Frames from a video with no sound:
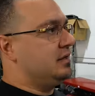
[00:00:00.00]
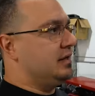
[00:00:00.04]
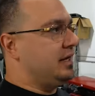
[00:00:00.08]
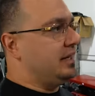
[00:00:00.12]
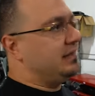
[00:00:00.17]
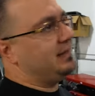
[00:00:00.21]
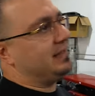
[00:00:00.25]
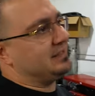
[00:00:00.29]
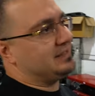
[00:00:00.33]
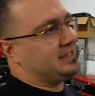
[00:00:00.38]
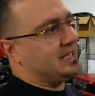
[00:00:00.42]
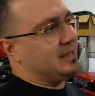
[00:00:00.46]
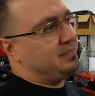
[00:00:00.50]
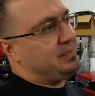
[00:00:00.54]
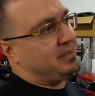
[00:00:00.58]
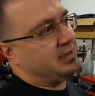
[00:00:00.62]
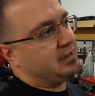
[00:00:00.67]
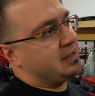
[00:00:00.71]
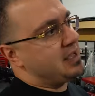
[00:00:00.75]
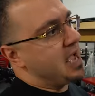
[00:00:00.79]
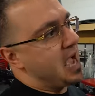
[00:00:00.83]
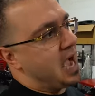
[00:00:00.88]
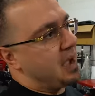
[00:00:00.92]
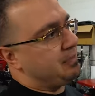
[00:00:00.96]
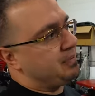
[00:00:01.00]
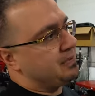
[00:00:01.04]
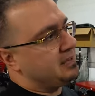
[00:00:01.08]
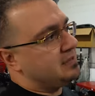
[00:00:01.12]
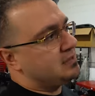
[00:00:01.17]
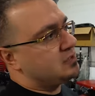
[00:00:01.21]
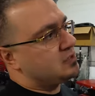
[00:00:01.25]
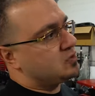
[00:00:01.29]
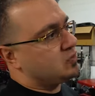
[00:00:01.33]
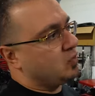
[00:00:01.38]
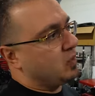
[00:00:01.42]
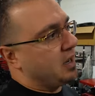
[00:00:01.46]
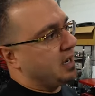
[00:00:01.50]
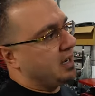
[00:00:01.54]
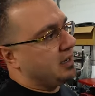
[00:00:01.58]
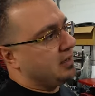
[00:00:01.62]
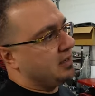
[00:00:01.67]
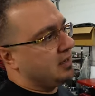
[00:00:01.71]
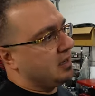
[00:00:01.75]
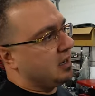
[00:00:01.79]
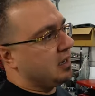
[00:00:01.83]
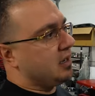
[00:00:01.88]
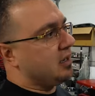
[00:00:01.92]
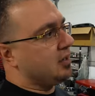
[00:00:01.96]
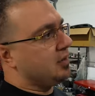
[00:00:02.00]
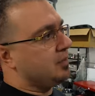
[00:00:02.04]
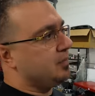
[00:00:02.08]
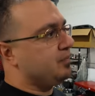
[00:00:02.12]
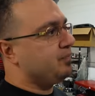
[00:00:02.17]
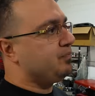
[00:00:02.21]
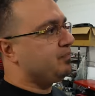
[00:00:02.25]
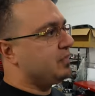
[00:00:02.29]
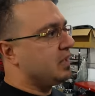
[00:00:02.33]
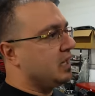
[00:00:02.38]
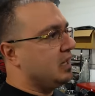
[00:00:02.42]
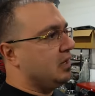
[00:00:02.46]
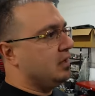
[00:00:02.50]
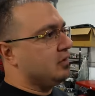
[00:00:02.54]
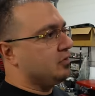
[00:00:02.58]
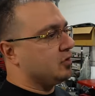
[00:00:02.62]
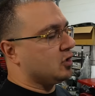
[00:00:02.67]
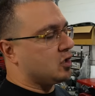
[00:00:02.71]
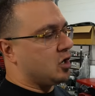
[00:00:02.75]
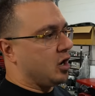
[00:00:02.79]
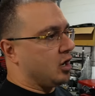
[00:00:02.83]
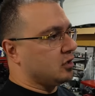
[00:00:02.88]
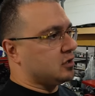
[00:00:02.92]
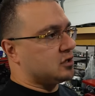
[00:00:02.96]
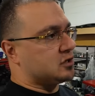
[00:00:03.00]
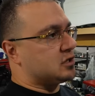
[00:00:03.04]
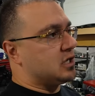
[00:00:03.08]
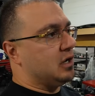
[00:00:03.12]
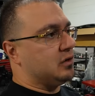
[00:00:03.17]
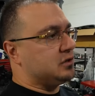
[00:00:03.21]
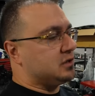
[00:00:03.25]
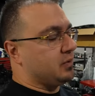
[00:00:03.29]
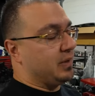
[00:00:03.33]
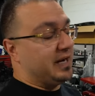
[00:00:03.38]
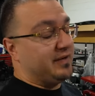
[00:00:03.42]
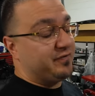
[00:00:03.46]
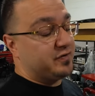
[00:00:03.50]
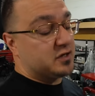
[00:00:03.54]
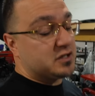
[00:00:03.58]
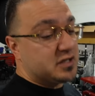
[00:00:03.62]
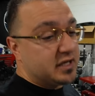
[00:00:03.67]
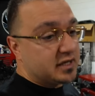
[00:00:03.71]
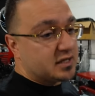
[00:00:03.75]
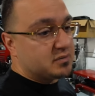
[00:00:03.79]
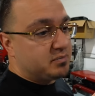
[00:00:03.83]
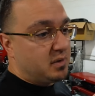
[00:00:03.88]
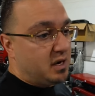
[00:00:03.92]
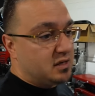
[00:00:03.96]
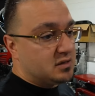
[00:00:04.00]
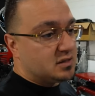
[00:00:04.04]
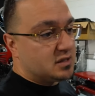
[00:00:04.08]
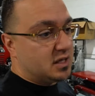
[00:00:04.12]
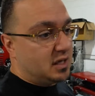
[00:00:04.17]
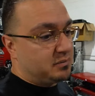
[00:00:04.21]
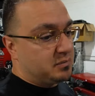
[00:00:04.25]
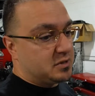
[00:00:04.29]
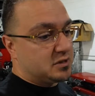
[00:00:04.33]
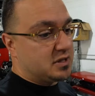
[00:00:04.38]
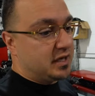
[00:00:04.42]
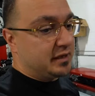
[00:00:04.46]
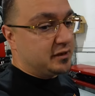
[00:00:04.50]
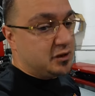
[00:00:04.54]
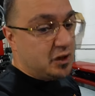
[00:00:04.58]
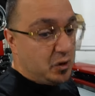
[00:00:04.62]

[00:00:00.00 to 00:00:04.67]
And that typically happens when the car just goes away for 6 months and I'm just like,